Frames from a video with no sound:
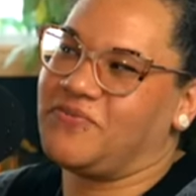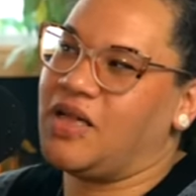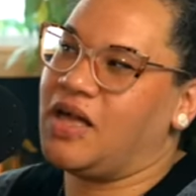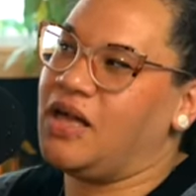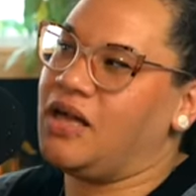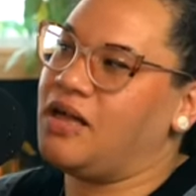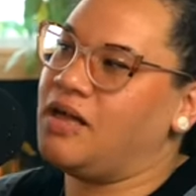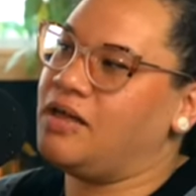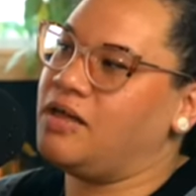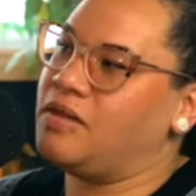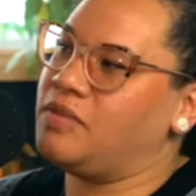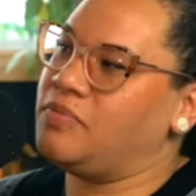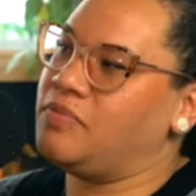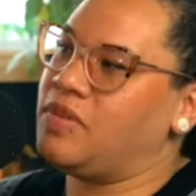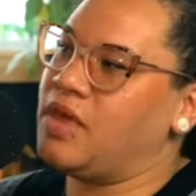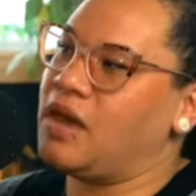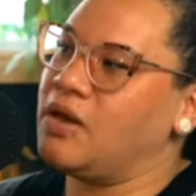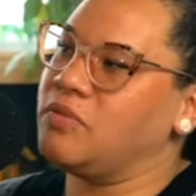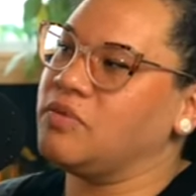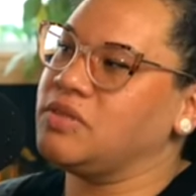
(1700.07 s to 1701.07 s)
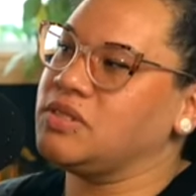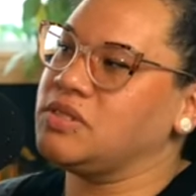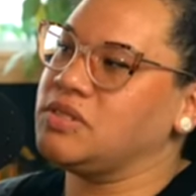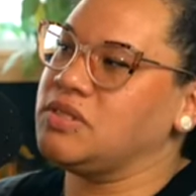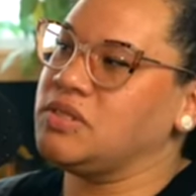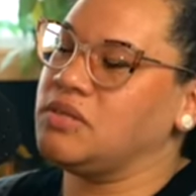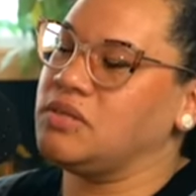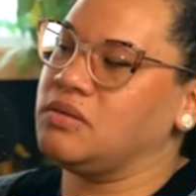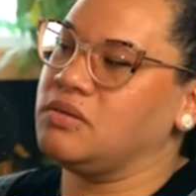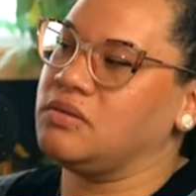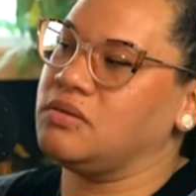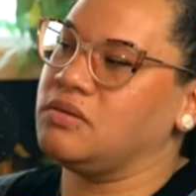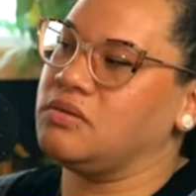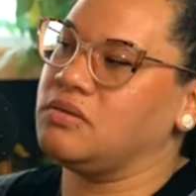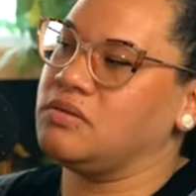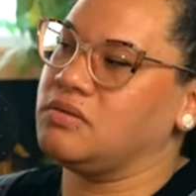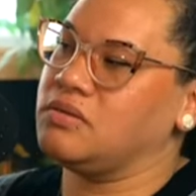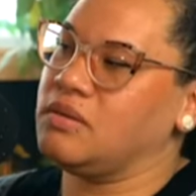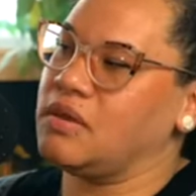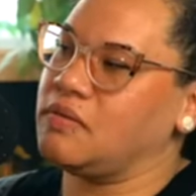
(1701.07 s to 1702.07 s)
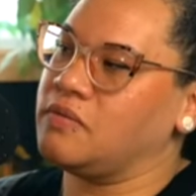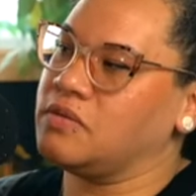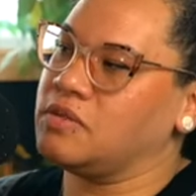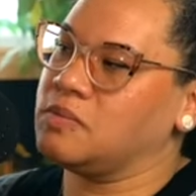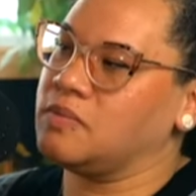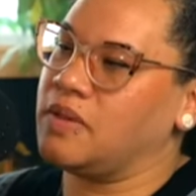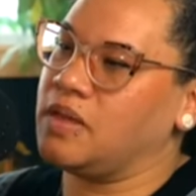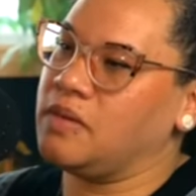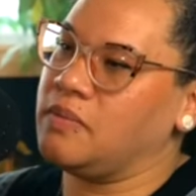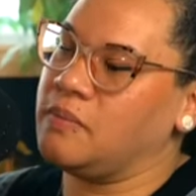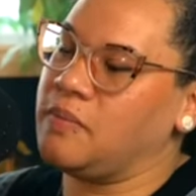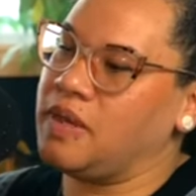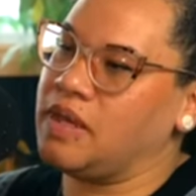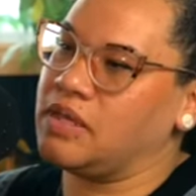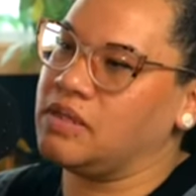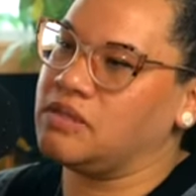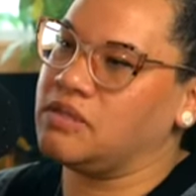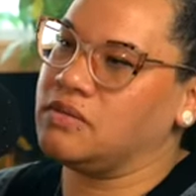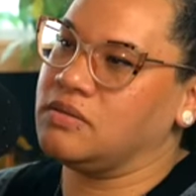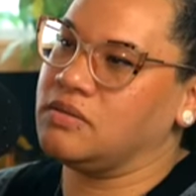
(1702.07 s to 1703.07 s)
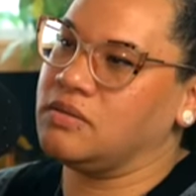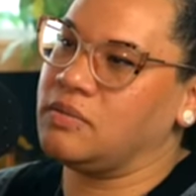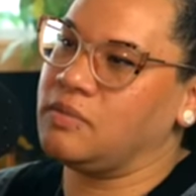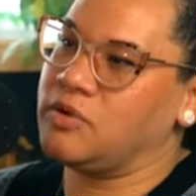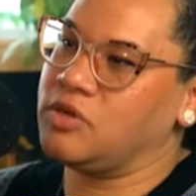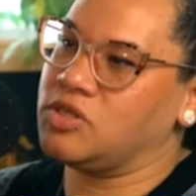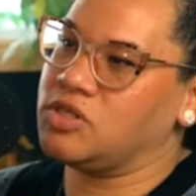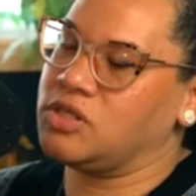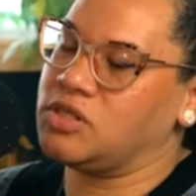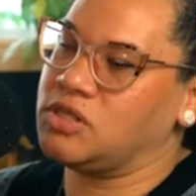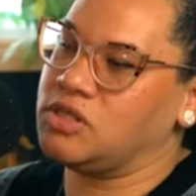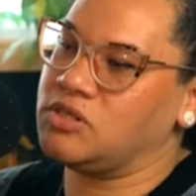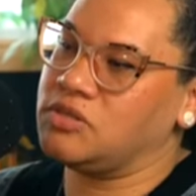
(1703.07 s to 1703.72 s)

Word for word: Um that was the that was my pet emergency